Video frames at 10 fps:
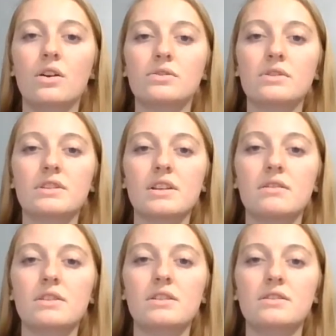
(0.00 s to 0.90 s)

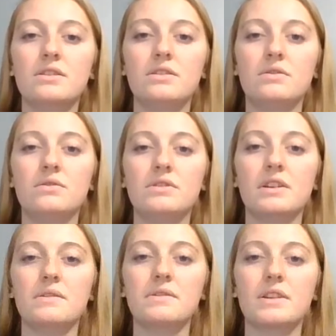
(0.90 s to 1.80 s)
Ultrasound is the use
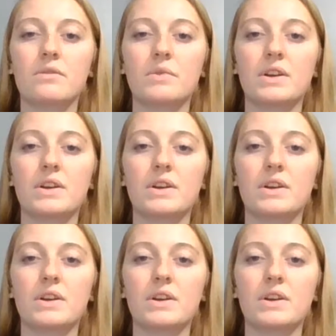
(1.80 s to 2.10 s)
of sound